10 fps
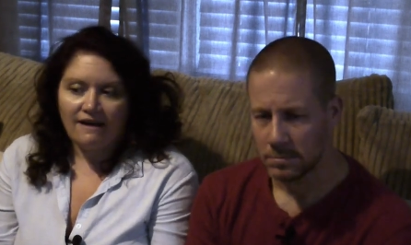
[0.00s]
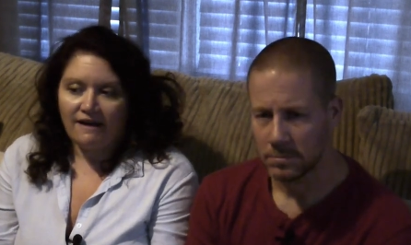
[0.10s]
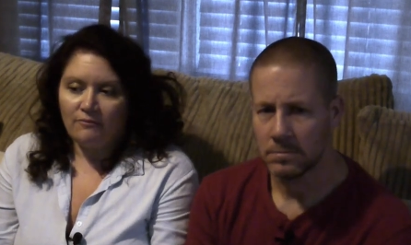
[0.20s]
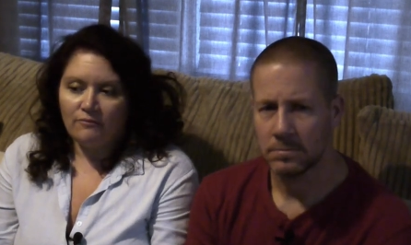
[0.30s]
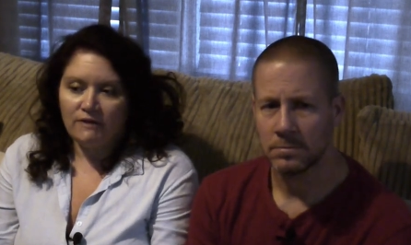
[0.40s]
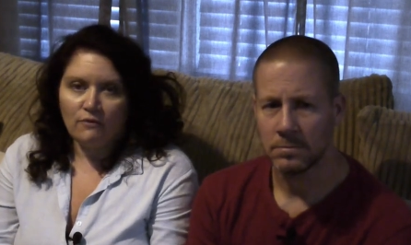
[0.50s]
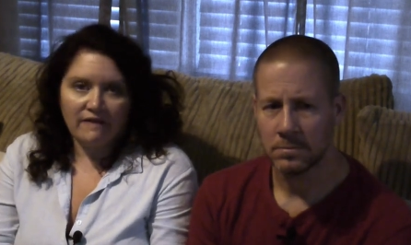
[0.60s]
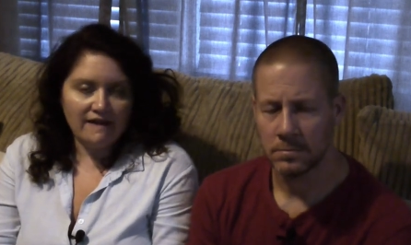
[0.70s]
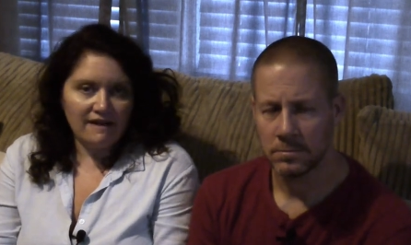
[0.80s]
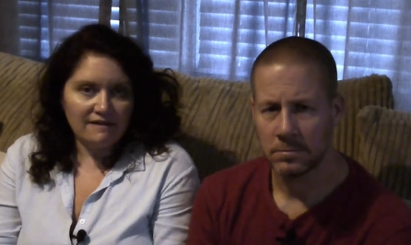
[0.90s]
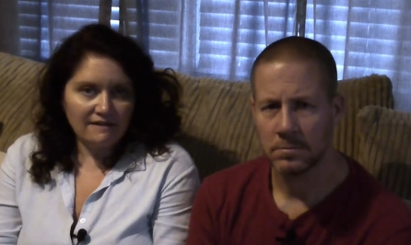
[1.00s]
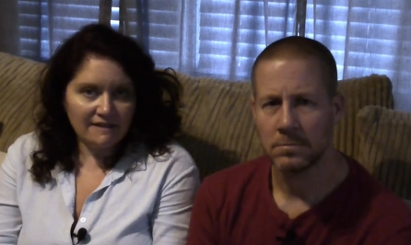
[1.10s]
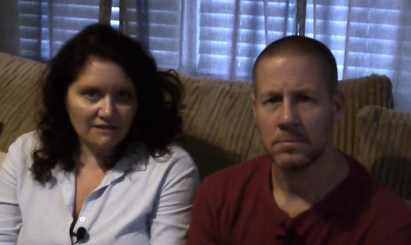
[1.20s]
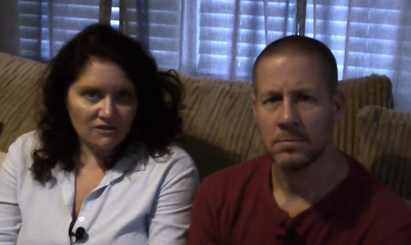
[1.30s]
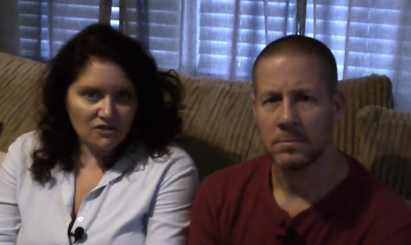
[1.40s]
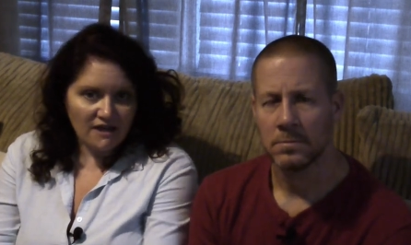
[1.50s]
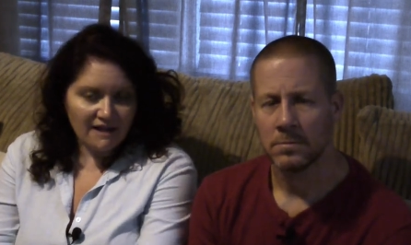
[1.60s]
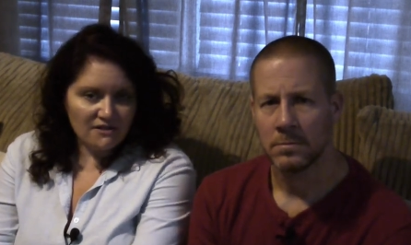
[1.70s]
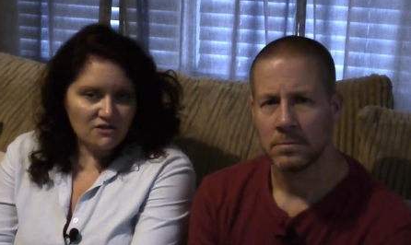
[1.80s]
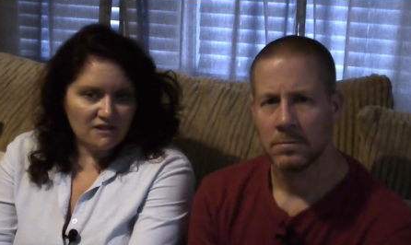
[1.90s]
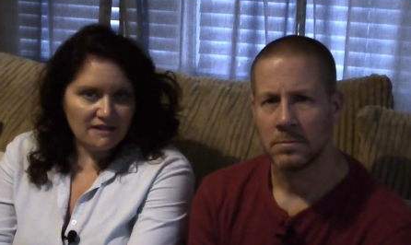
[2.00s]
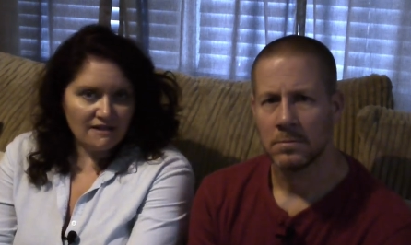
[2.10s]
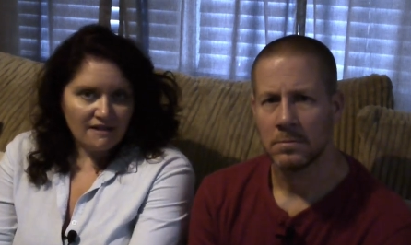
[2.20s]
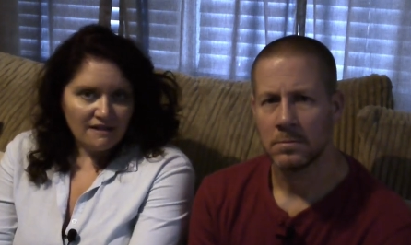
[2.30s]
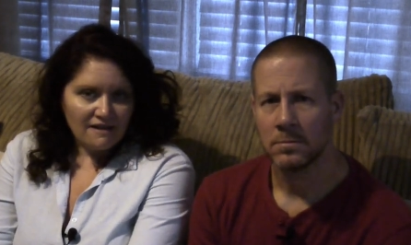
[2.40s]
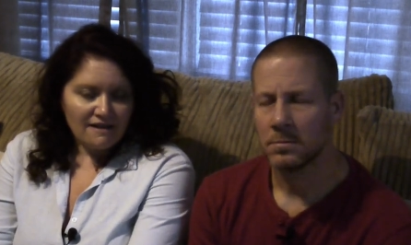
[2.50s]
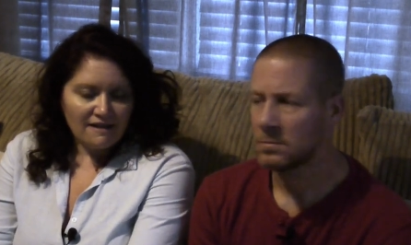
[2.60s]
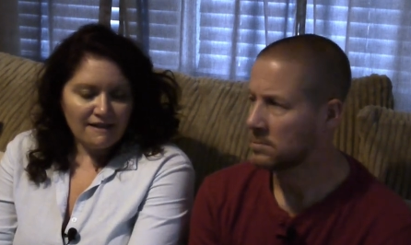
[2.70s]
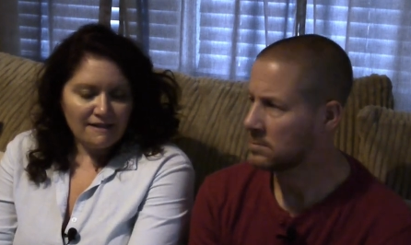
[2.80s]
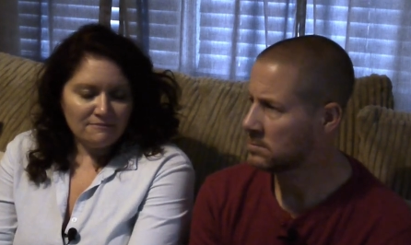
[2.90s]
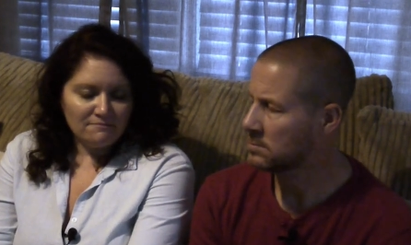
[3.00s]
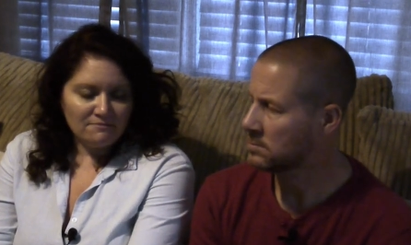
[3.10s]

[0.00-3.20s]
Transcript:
Speaker 1: Um, we want that English cottagey um,